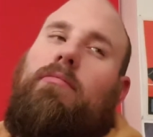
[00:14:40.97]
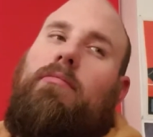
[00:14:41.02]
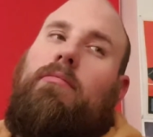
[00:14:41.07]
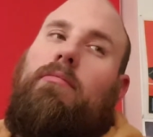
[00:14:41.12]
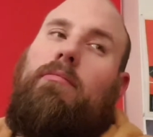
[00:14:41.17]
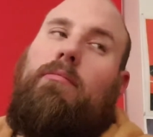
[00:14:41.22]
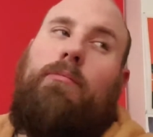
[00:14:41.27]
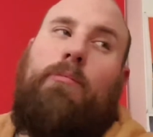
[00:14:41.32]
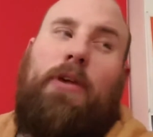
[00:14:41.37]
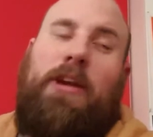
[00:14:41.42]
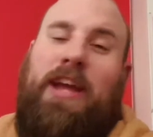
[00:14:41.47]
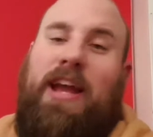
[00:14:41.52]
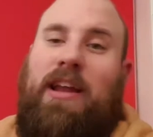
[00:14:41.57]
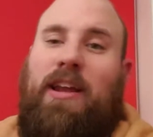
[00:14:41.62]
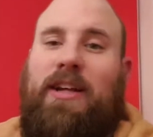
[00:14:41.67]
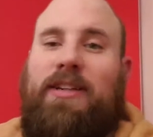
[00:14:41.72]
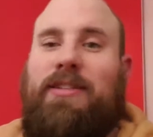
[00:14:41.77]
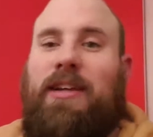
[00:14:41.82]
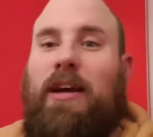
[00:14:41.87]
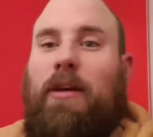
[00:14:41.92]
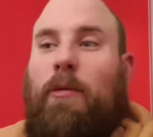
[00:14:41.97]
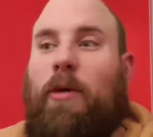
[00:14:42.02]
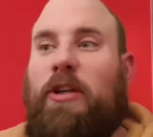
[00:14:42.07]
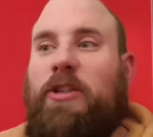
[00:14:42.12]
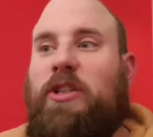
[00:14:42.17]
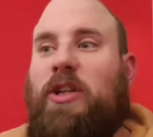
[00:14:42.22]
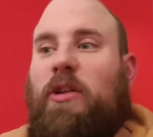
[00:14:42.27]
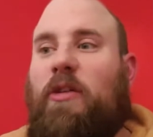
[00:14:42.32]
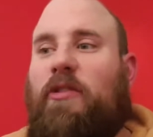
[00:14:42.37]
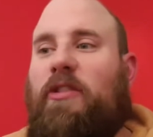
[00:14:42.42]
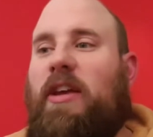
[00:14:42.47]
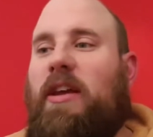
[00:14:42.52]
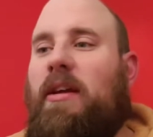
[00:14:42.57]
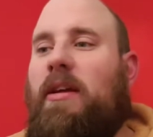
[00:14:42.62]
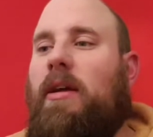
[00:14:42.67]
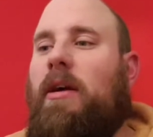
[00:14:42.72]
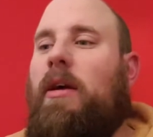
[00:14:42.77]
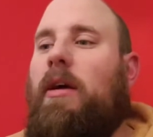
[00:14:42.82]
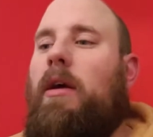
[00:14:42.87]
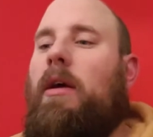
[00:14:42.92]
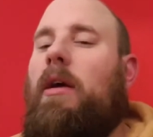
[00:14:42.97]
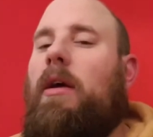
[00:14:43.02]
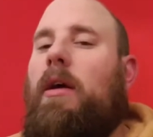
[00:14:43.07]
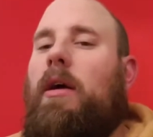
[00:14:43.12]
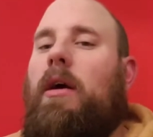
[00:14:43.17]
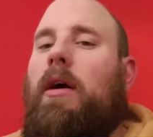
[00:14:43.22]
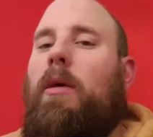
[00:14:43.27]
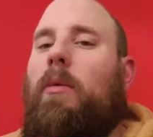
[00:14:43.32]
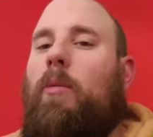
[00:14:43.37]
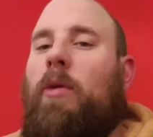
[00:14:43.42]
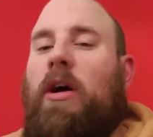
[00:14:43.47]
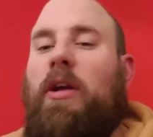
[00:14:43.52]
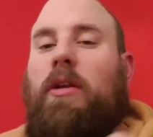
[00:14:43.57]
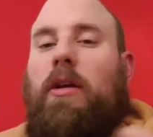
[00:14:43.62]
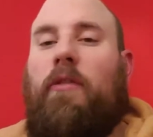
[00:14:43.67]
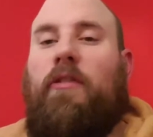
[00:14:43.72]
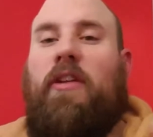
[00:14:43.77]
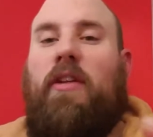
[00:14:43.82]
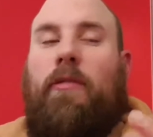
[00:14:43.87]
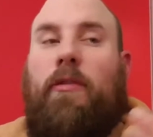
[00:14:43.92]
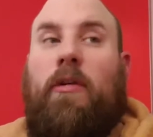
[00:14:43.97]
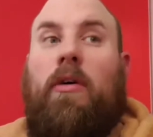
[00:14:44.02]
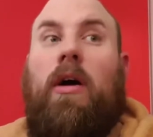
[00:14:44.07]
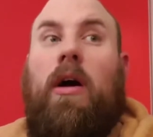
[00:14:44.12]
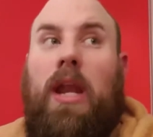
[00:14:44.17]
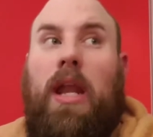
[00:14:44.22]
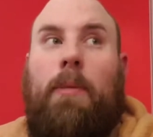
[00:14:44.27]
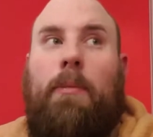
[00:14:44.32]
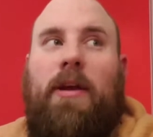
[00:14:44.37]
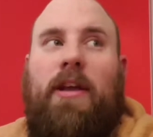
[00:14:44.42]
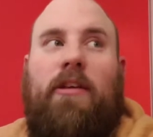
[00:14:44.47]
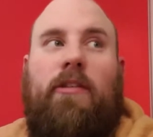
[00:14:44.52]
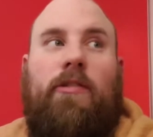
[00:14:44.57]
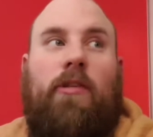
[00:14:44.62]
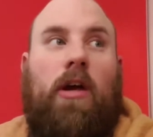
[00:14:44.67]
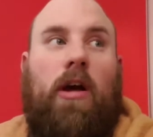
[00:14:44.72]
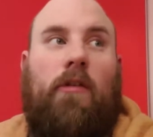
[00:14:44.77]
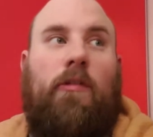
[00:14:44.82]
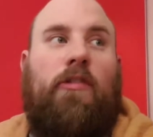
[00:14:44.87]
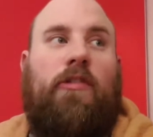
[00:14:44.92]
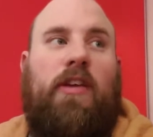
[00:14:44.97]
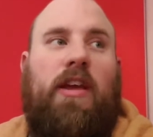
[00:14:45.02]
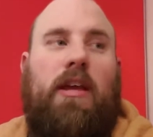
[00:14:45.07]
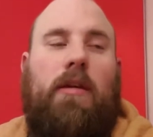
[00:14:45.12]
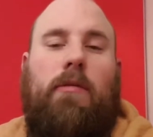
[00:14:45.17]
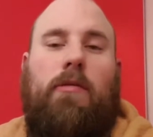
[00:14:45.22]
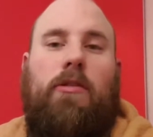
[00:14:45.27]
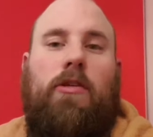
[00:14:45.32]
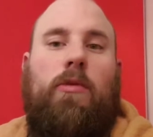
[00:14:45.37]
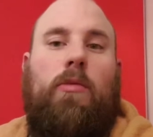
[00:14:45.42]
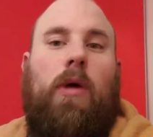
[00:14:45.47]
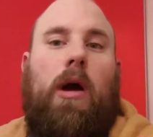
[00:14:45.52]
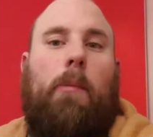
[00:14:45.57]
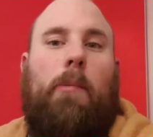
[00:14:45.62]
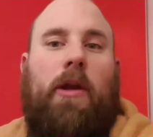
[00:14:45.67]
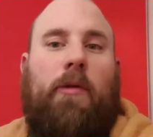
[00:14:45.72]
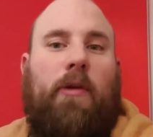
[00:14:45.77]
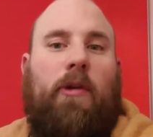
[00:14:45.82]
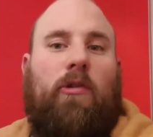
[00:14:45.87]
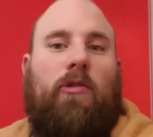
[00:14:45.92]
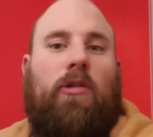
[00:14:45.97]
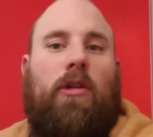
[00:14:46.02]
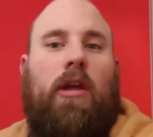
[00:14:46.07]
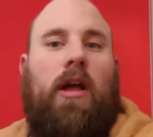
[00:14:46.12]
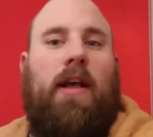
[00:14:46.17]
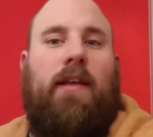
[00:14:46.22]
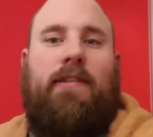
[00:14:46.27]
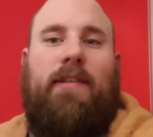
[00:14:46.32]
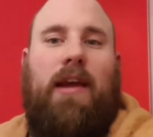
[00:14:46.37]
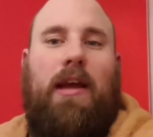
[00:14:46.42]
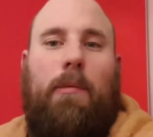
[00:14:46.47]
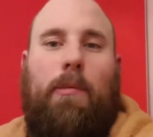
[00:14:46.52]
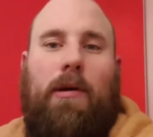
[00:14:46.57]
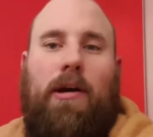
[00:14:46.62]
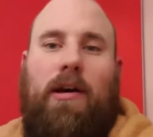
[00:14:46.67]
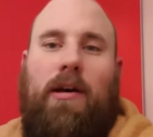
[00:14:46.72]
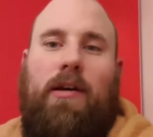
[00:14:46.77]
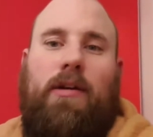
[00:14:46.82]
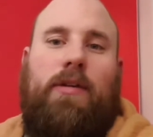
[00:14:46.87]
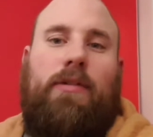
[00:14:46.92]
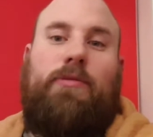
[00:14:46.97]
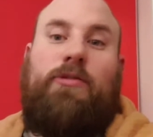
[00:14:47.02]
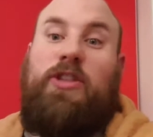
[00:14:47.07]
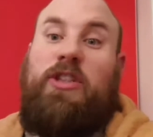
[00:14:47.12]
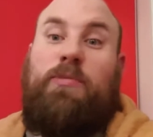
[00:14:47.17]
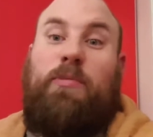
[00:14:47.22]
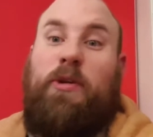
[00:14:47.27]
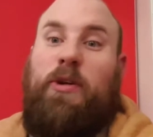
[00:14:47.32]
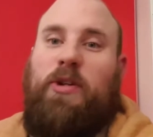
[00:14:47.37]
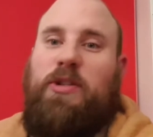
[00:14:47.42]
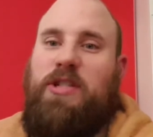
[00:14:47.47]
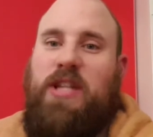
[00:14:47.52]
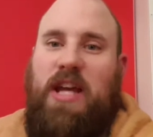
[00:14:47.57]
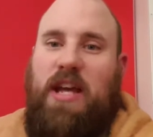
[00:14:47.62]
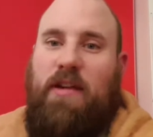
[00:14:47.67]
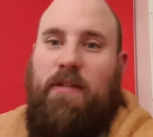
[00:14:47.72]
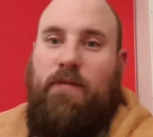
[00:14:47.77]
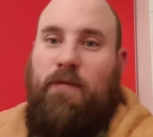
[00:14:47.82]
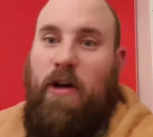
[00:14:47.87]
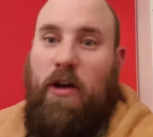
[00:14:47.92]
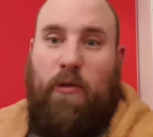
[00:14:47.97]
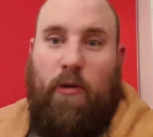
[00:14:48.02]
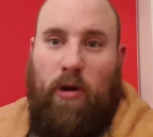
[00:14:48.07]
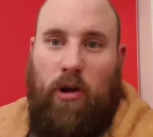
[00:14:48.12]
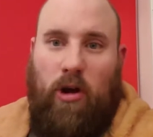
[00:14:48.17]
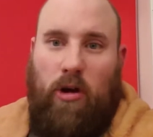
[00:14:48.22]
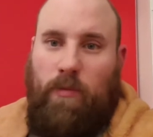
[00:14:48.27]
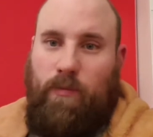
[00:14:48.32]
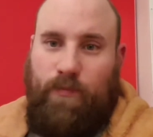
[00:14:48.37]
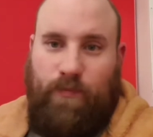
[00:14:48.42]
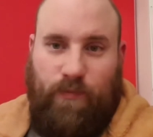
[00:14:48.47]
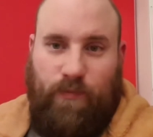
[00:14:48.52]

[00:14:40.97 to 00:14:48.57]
But yeah, like I said, once you obviously there are enemies that obviously you won't be able to reach with a lightsaber just because they're further along.